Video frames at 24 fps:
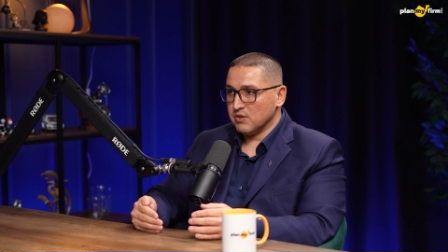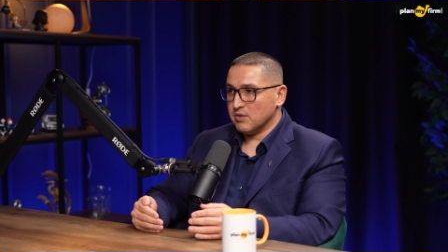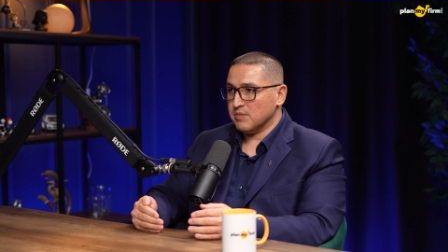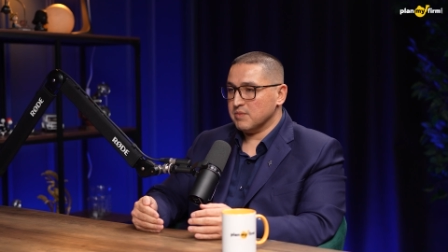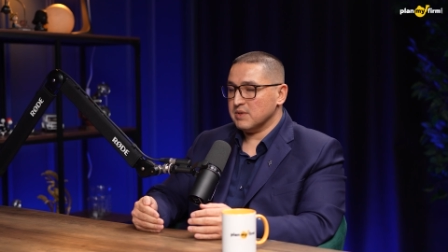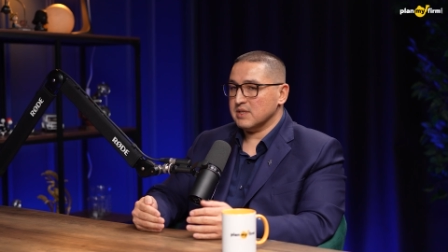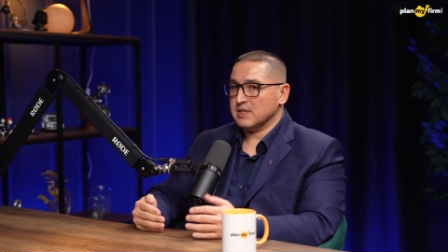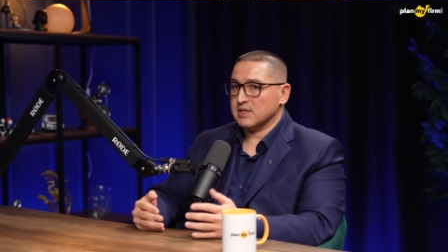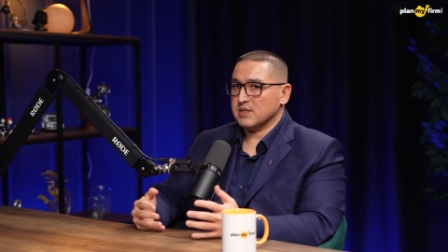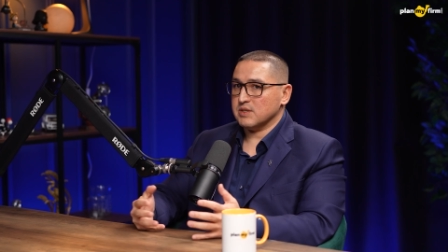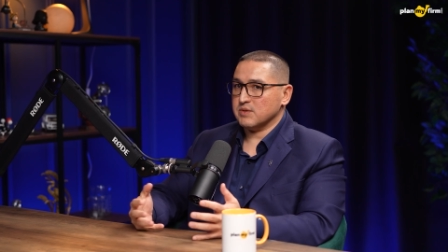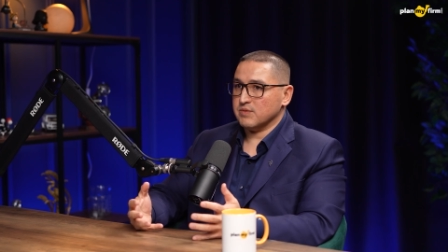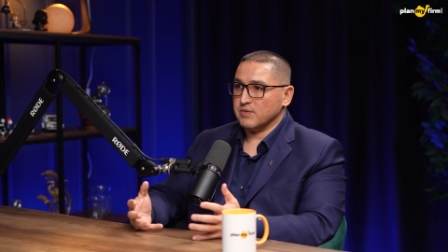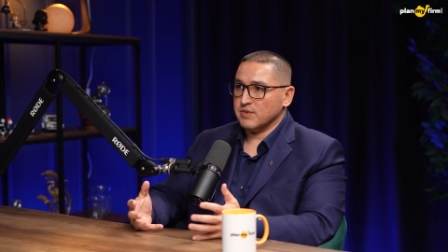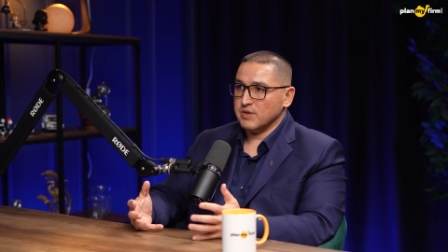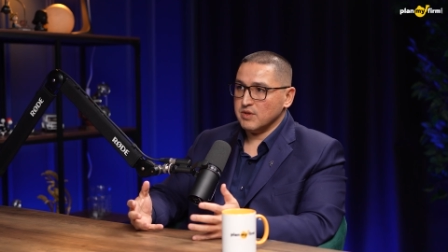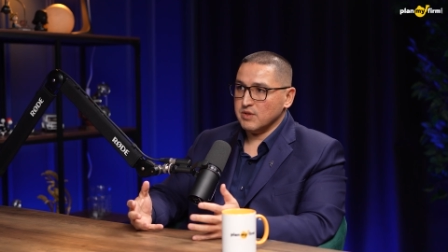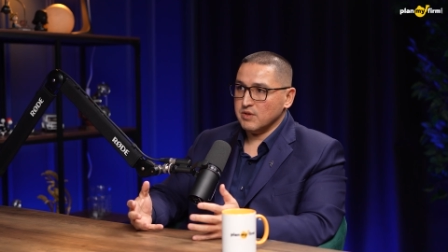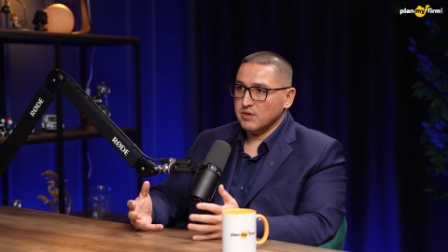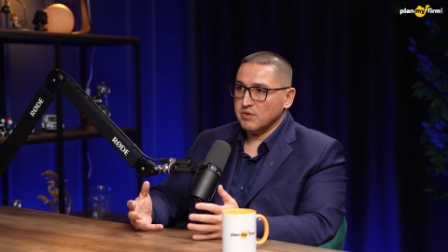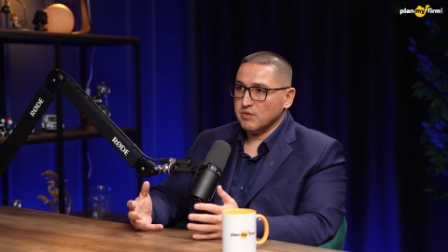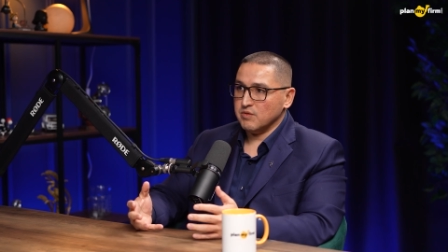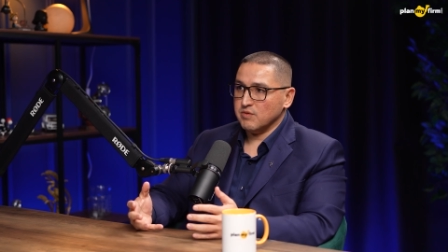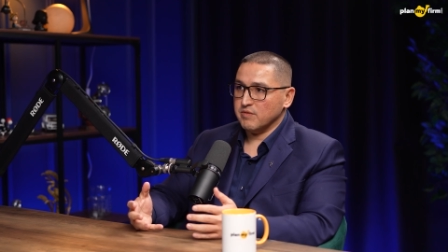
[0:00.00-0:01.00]
your business with
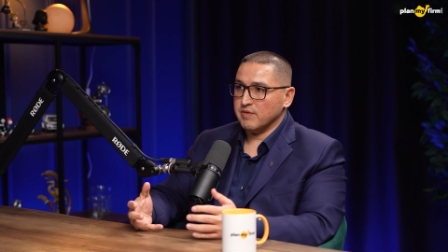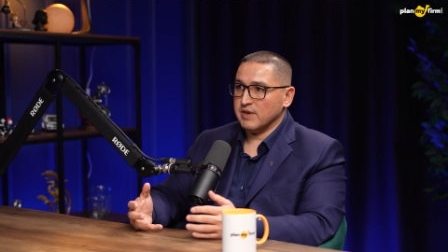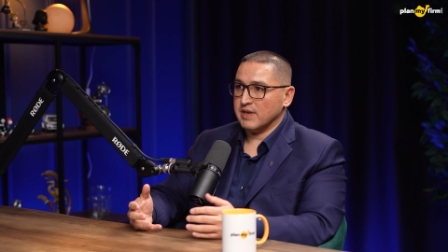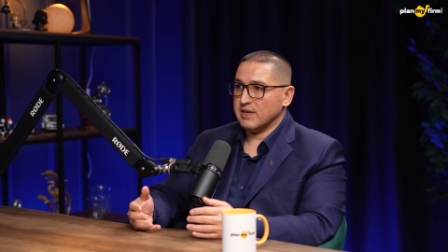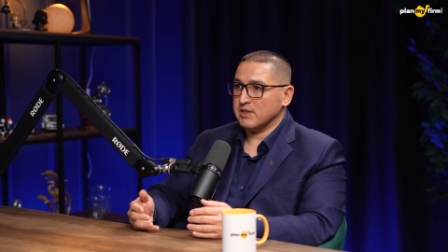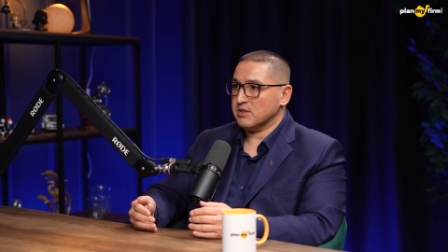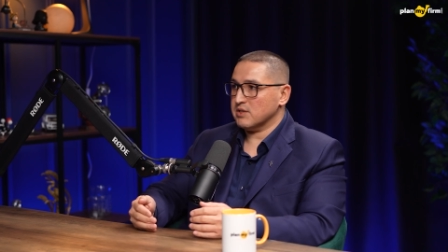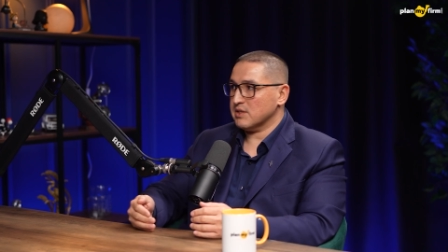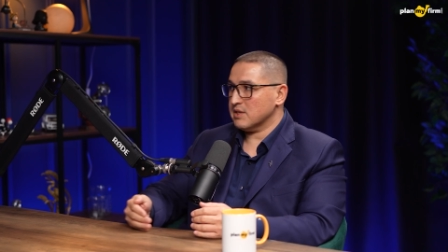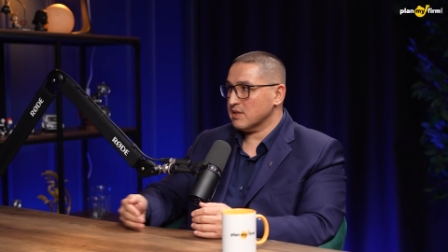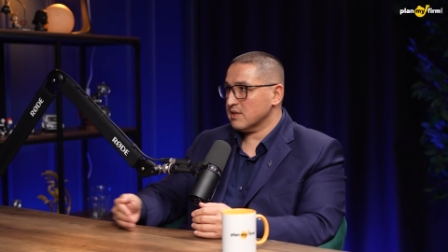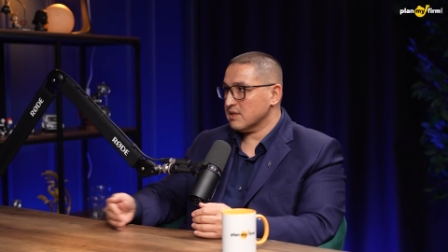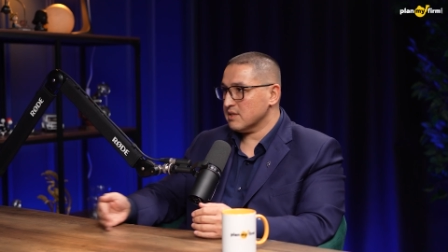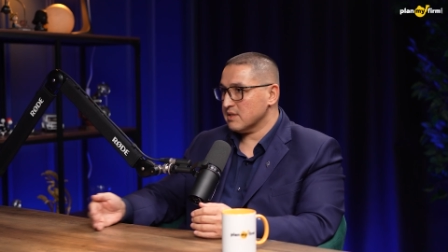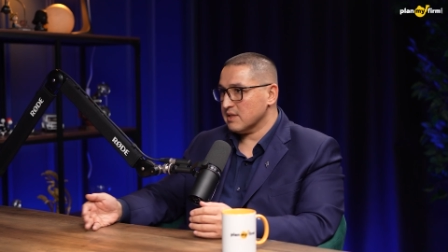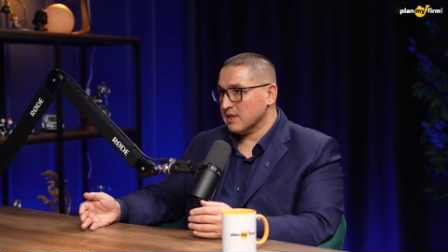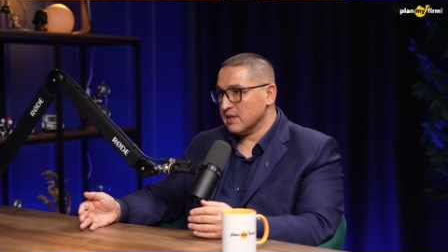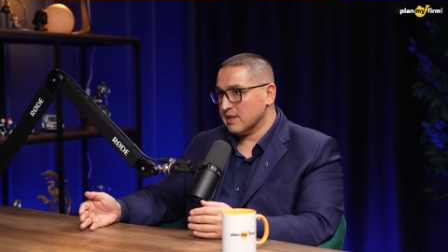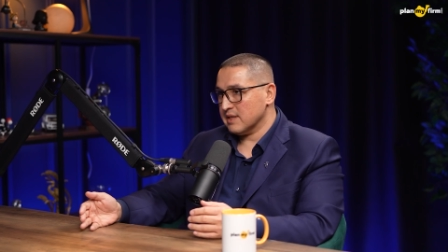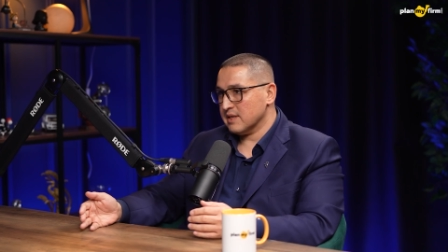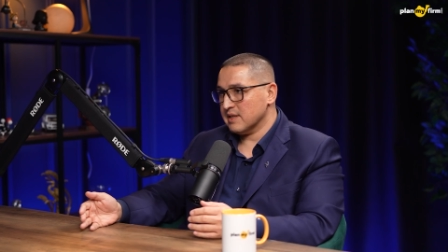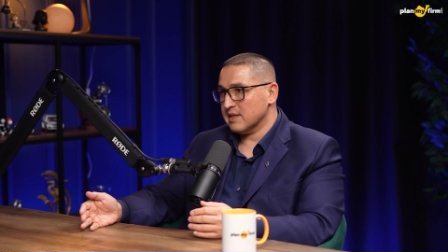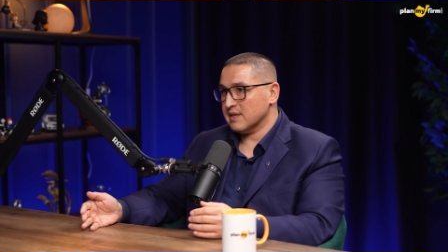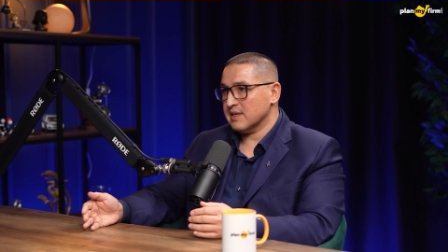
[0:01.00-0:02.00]
new ventures
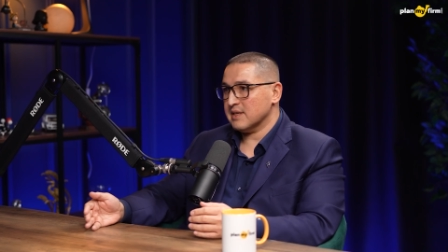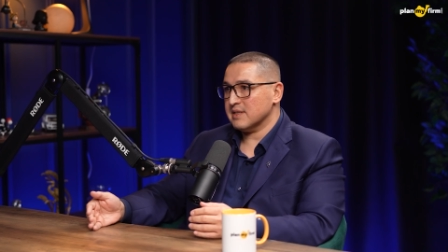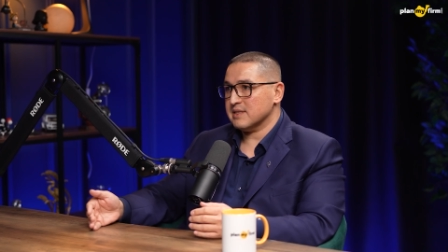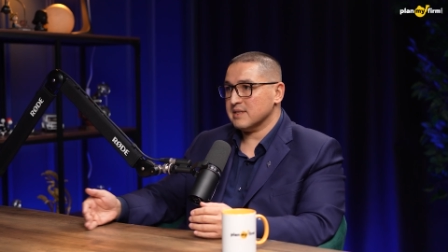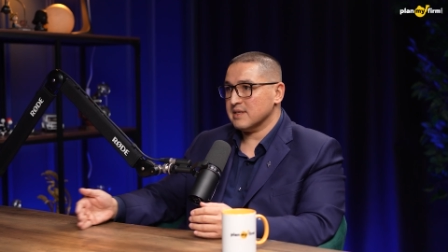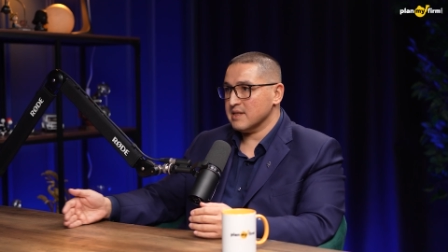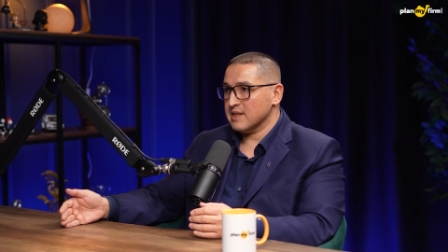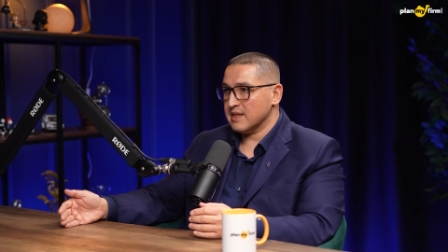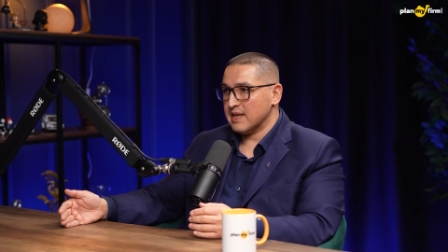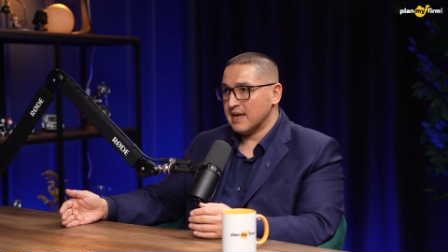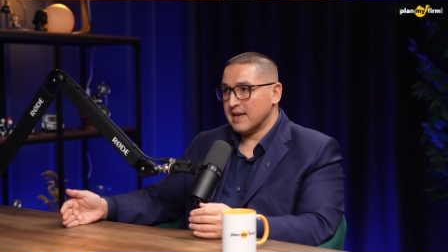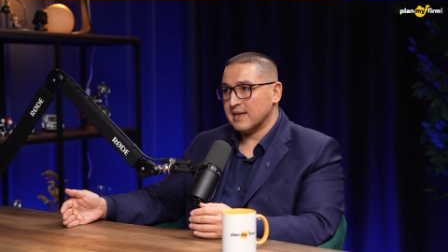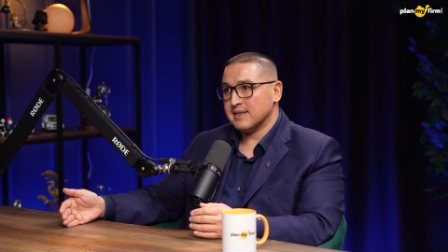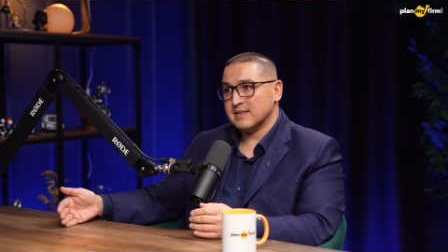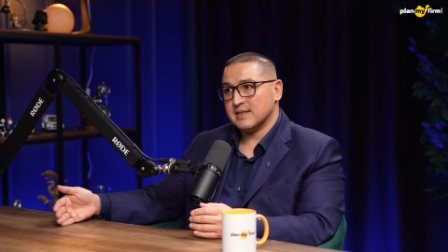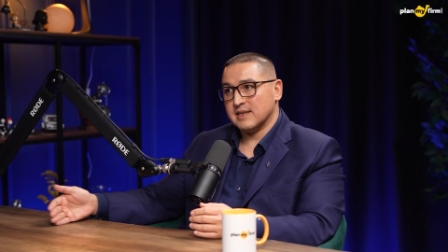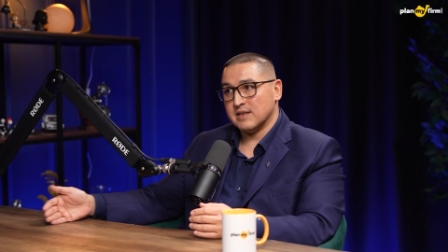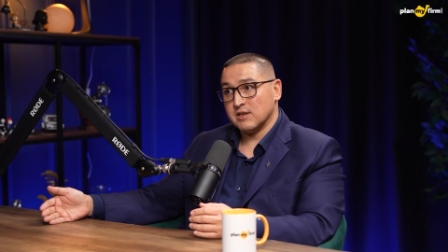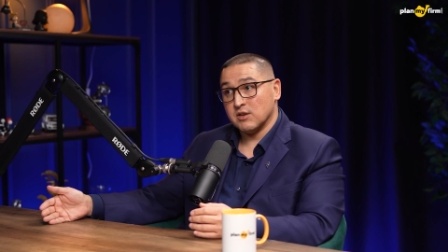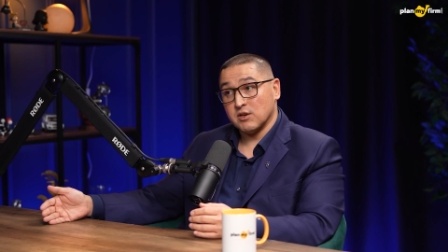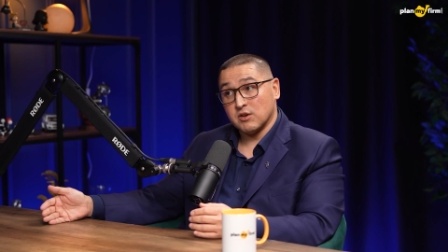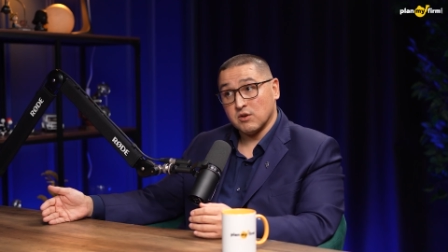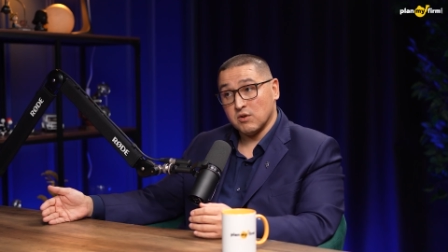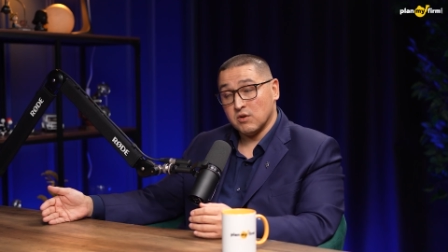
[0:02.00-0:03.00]
and this and that
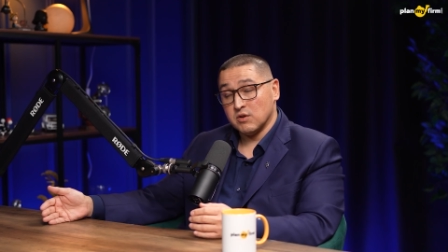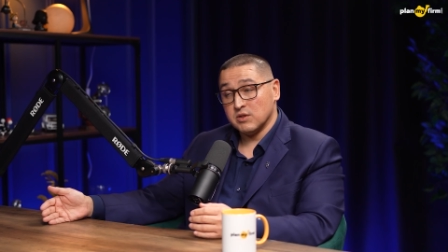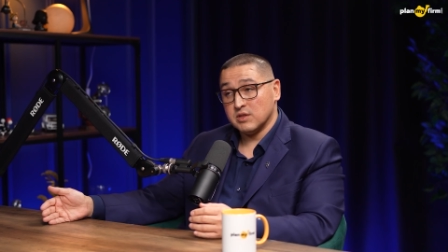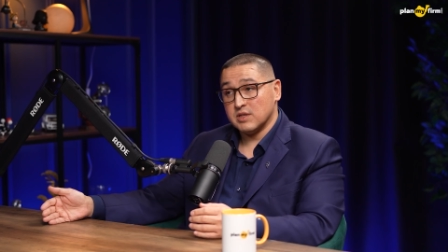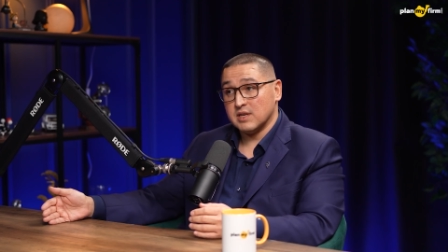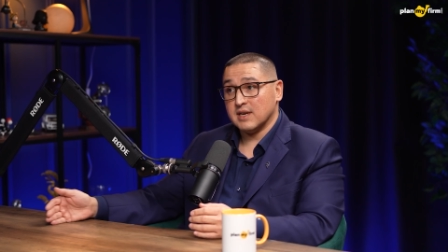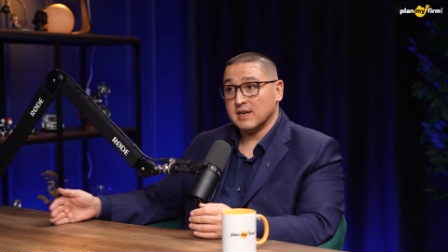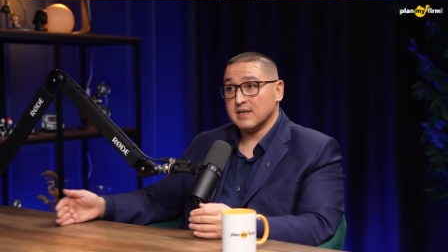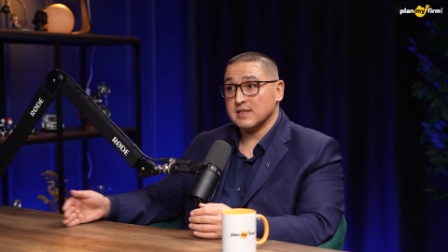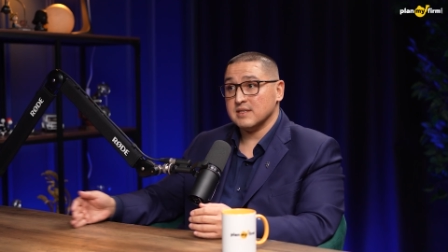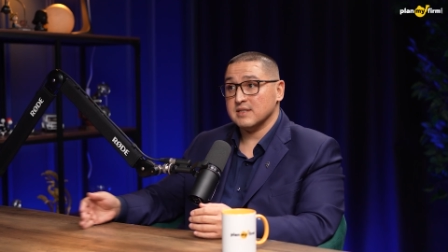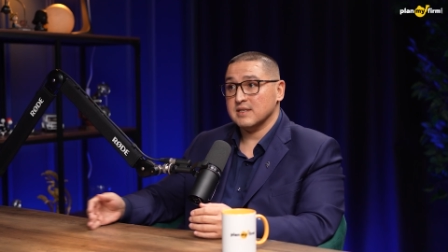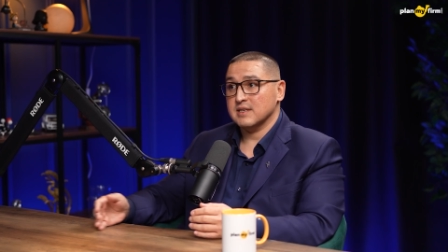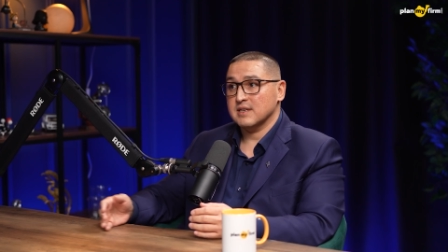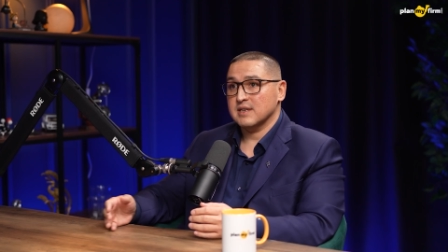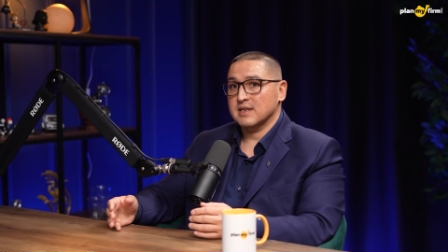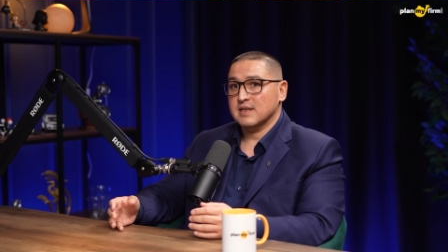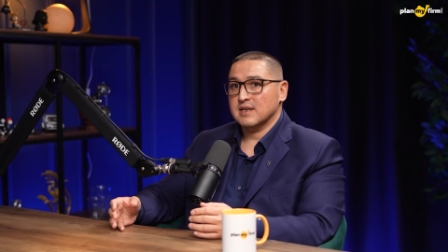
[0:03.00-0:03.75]
and the contracts.